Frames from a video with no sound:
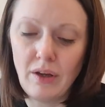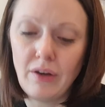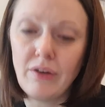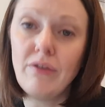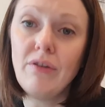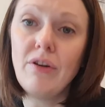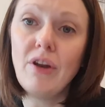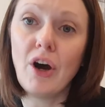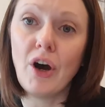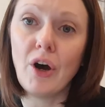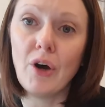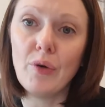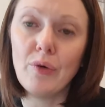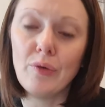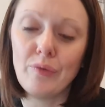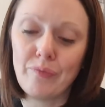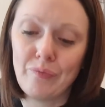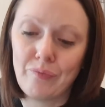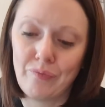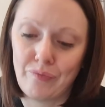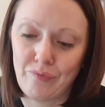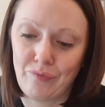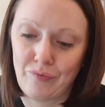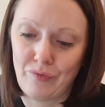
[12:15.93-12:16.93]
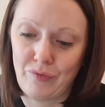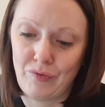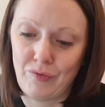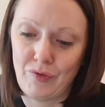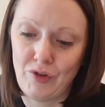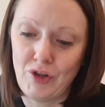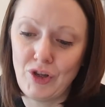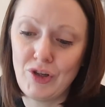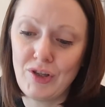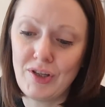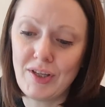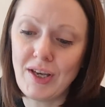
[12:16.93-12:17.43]
No.
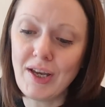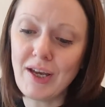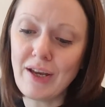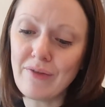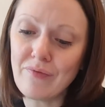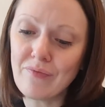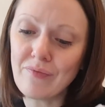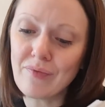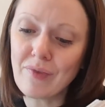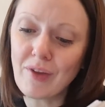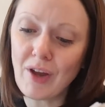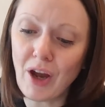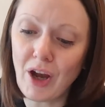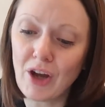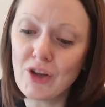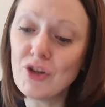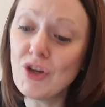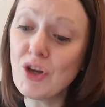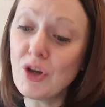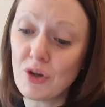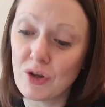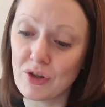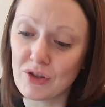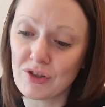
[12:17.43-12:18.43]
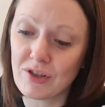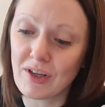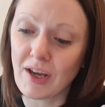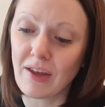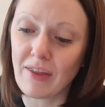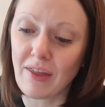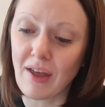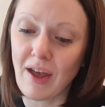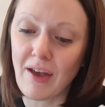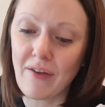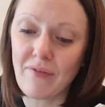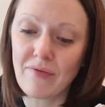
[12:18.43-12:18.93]
You see, I knew you'd say
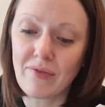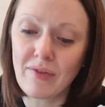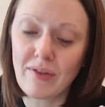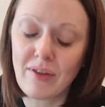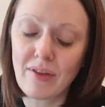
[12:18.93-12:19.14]
that.